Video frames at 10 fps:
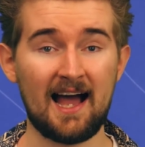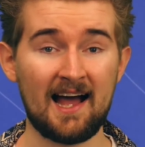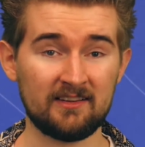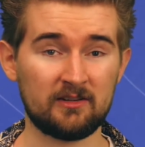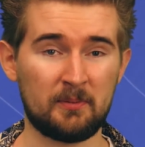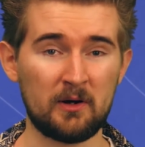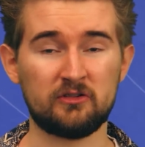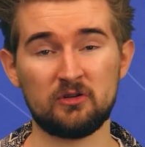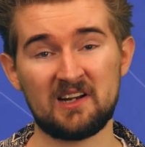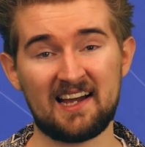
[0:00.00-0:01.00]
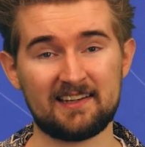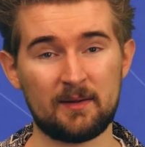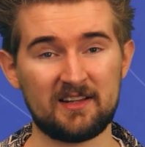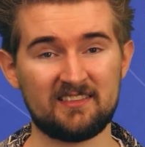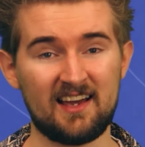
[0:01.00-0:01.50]
as opposed to an
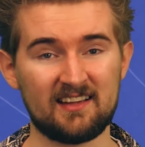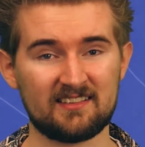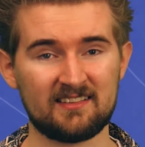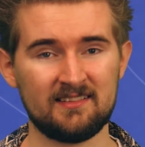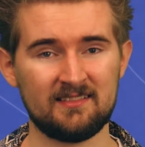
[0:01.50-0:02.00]
academic test.